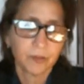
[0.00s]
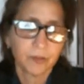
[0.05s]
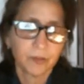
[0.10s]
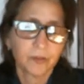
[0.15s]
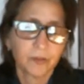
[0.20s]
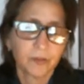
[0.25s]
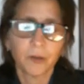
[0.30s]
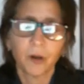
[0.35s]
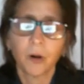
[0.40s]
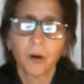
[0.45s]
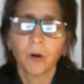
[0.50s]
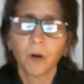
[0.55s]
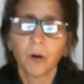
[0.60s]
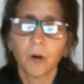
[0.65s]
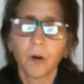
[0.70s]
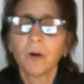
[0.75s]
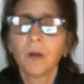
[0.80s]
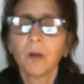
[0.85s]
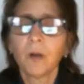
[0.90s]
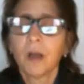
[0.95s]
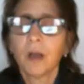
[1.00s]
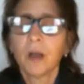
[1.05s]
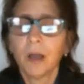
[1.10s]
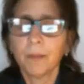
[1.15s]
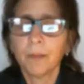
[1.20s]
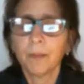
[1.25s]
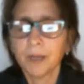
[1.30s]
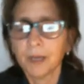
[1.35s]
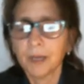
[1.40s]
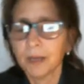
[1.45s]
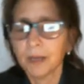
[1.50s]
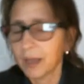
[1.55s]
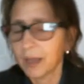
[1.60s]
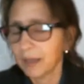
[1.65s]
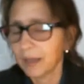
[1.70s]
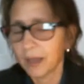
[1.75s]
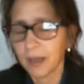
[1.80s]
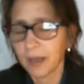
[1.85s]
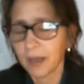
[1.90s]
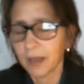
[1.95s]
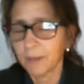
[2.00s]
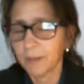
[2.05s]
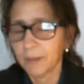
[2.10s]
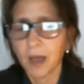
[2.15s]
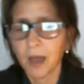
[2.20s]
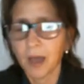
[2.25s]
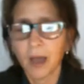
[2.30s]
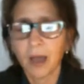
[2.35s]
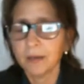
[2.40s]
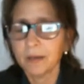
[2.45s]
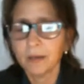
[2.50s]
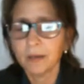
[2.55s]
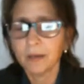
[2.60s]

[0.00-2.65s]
So, I mean, and I'm not